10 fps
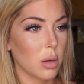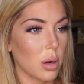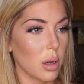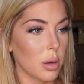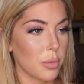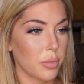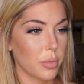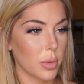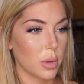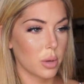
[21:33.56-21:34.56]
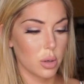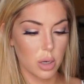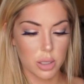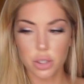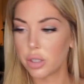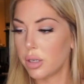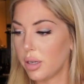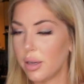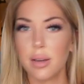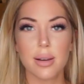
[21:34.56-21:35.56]
All right,
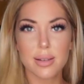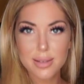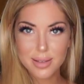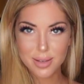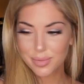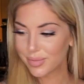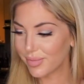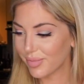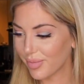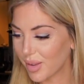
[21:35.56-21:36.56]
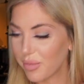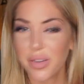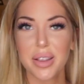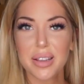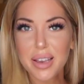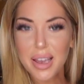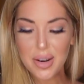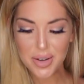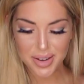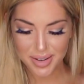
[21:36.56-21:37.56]
gorgeous. Feeling like
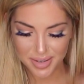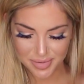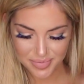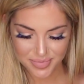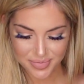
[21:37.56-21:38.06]
Ariel.